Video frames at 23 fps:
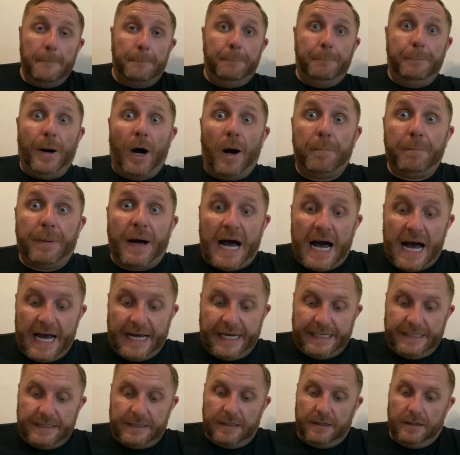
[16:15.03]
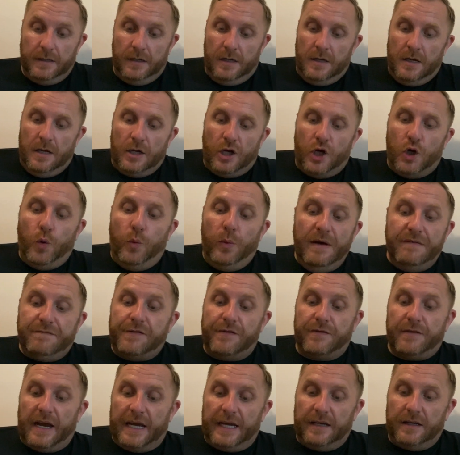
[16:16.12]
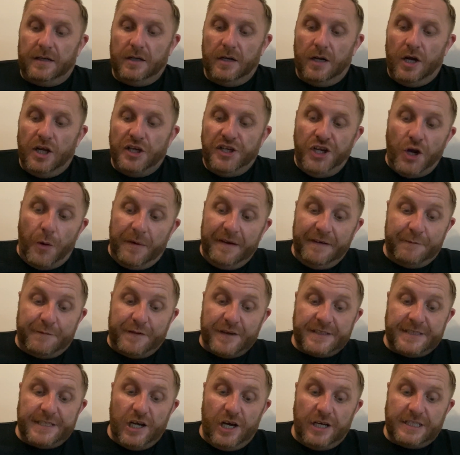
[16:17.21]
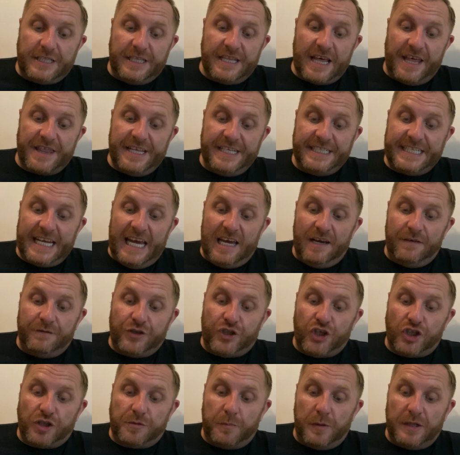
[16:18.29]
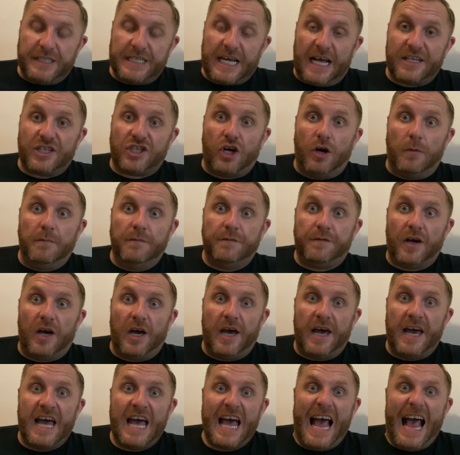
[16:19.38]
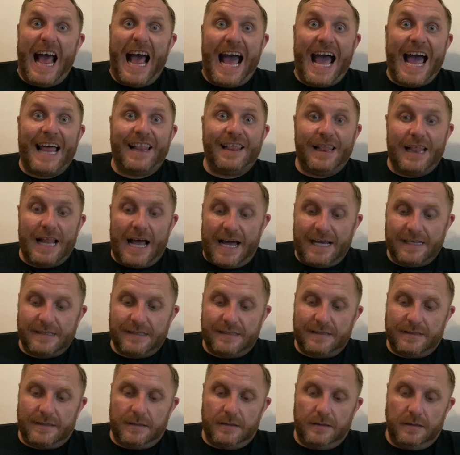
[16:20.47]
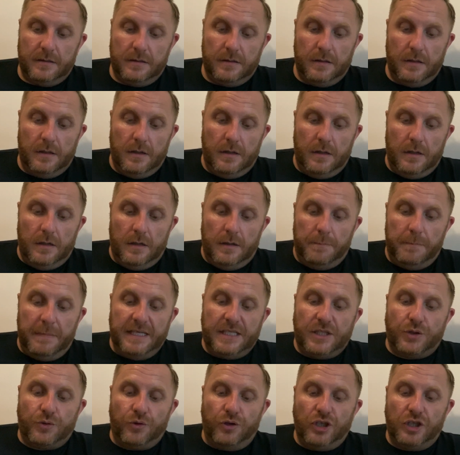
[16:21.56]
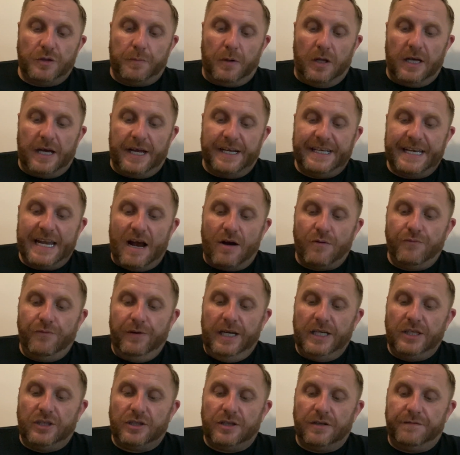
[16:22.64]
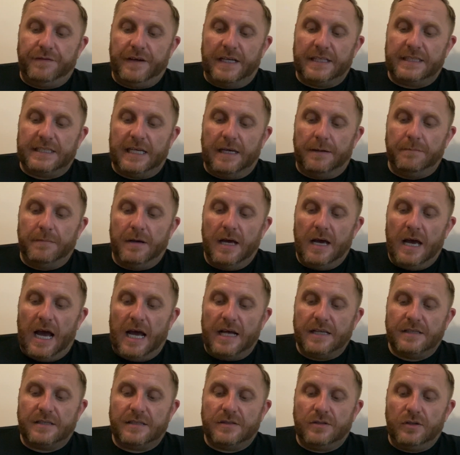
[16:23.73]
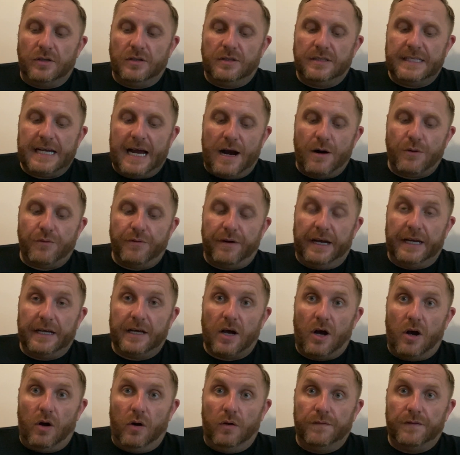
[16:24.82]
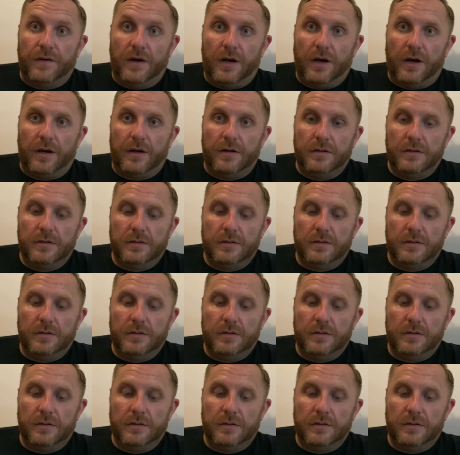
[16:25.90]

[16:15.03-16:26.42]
pop-eyed, quivering, knowing for certain that the day of judgment had come for her at last. Miss Trunchbull had now reached the victim and stood towering over her.